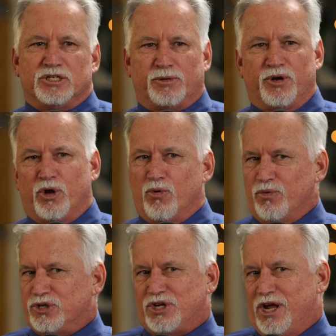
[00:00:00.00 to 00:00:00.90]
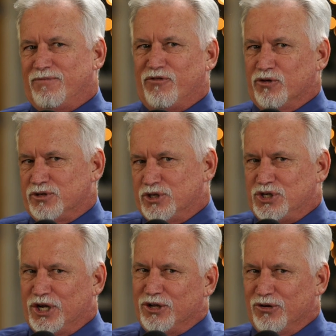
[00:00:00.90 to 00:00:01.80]
somebody going, which came first, the
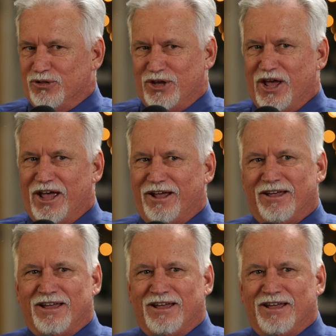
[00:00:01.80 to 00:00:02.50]
chicken or the egg?